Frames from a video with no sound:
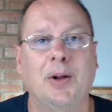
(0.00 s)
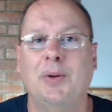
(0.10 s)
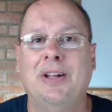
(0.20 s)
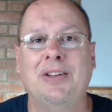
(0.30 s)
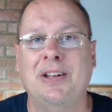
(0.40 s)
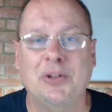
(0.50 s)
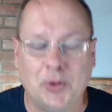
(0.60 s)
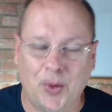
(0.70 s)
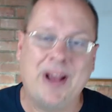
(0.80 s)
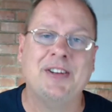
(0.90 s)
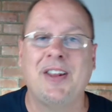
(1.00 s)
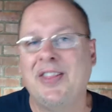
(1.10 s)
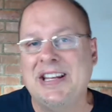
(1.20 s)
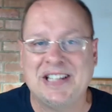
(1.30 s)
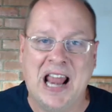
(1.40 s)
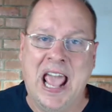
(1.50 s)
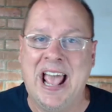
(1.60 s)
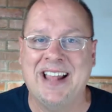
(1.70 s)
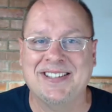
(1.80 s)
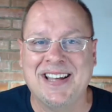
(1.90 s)
you know is, is graced these
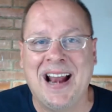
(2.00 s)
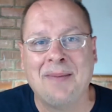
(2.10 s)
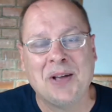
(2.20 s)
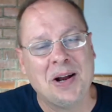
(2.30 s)
lands, and